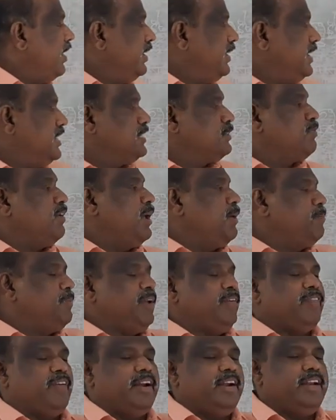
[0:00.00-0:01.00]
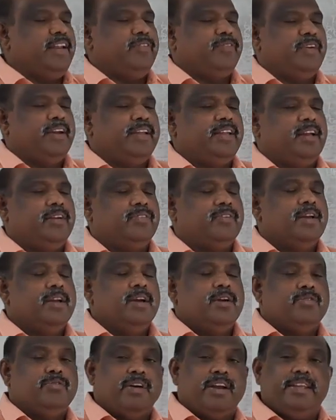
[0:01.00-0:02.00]
Then 5s, 5p, 5d,
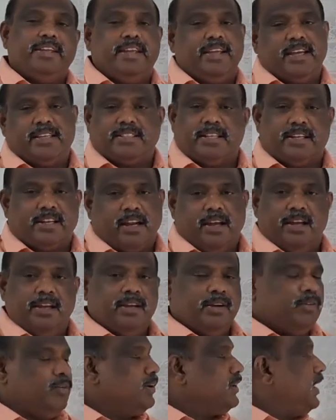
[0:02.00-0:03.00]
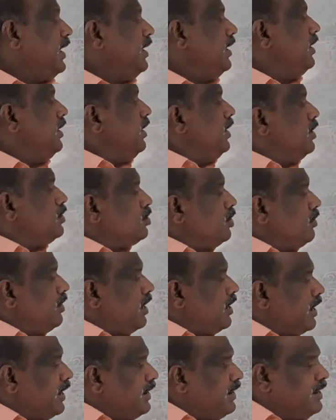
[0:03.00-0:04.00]
5f, 5e, etc. Okay,
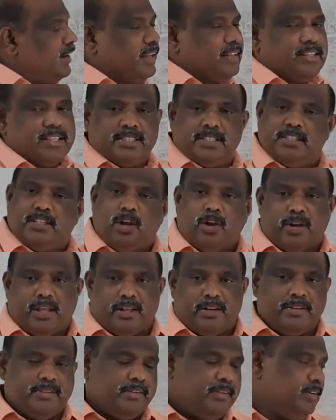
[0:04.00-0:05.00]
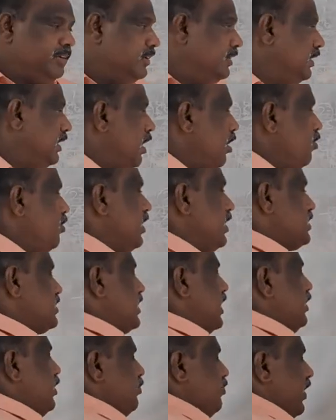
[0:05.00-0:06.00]
so we are writing like this in the order. Now
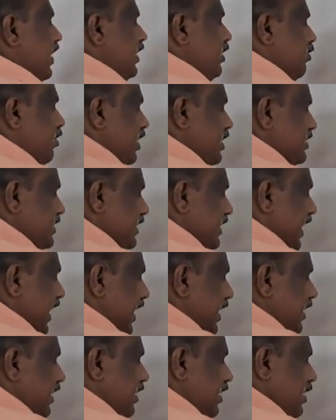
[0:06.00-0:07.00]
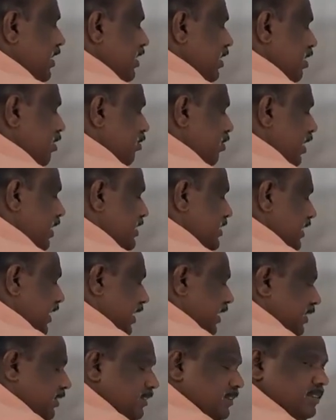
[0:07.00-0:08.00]
let us try to find what is n, what
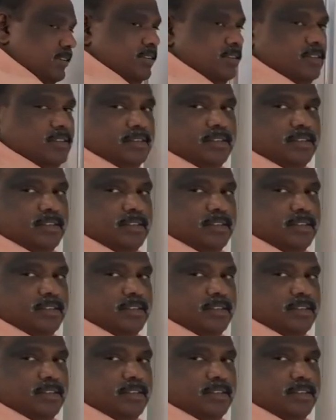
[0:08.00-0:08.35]
is L.